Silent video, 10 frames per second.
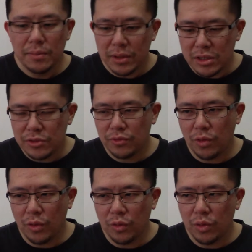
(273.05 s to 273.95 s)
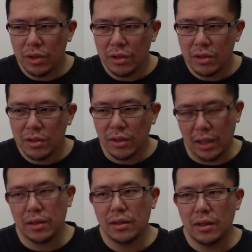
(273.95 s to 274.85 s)
But this fourth one, uh,
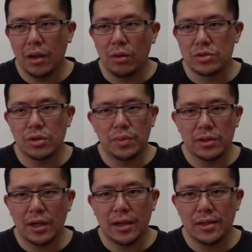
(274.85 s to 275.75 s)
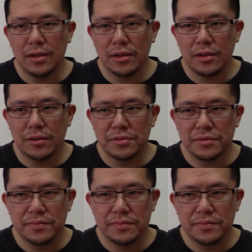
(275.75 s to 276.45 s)
like also about the idea of